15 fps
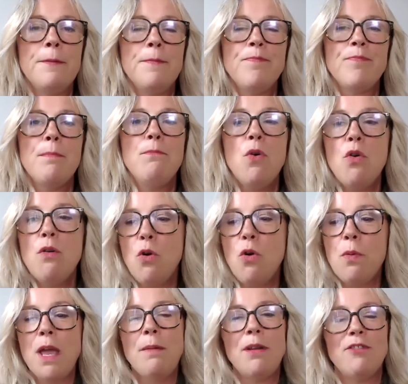more and more
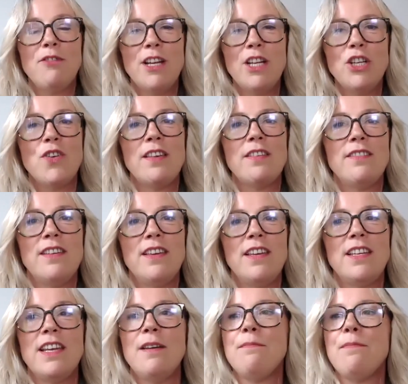people are interested
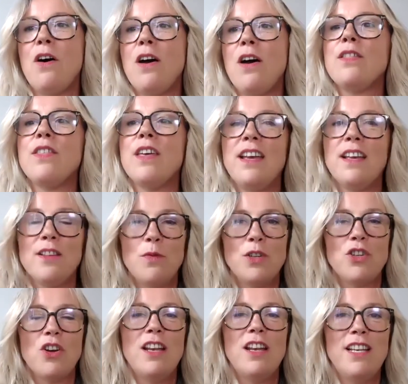in buying things
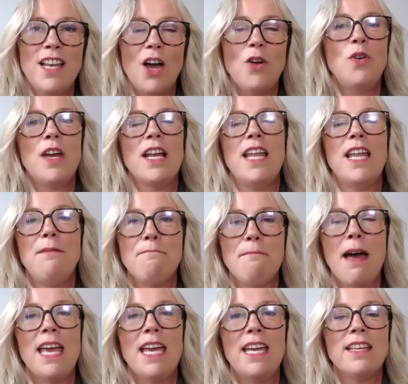which are locally
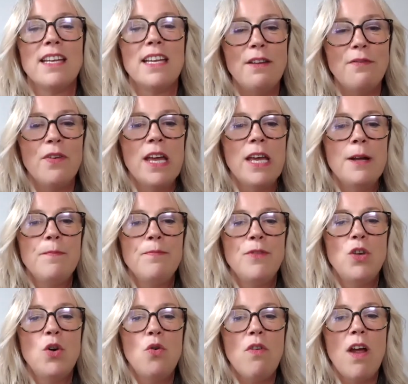made. And if
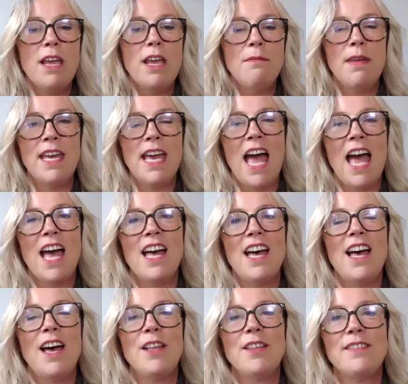you're aiming at
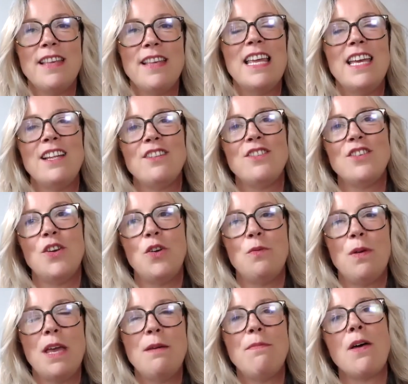selling
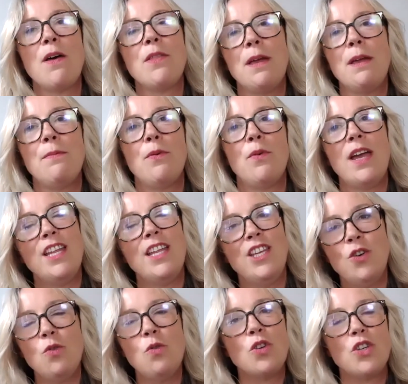to other people in
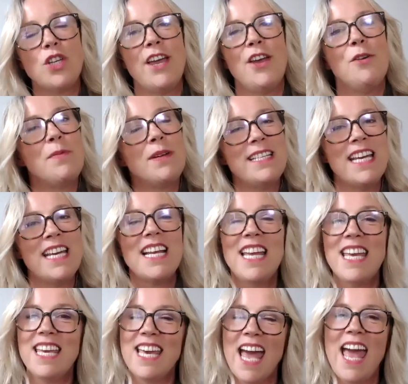Yorkshire who
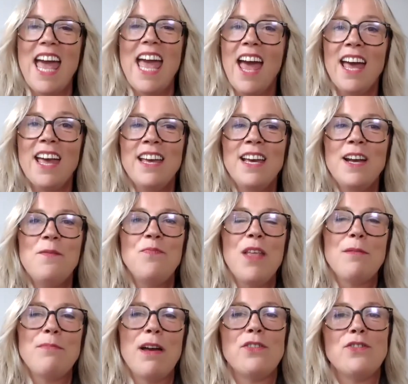particularly care
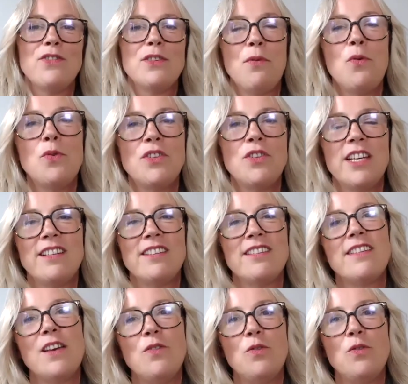about supporting
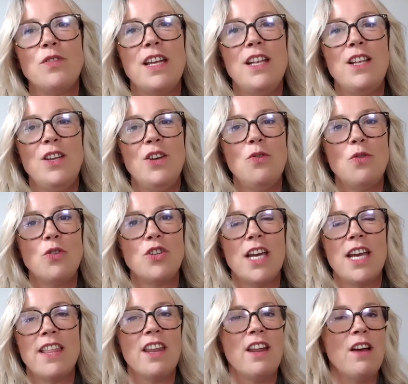skills in
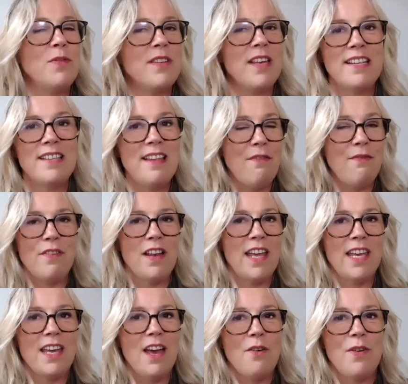Yorkshire, then I would say
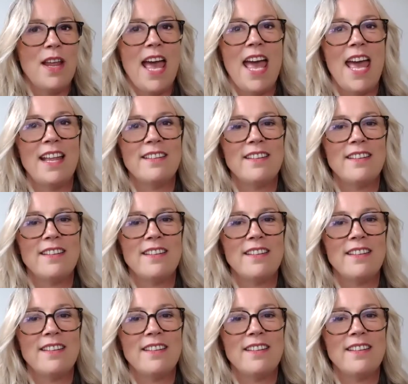definitely go ahead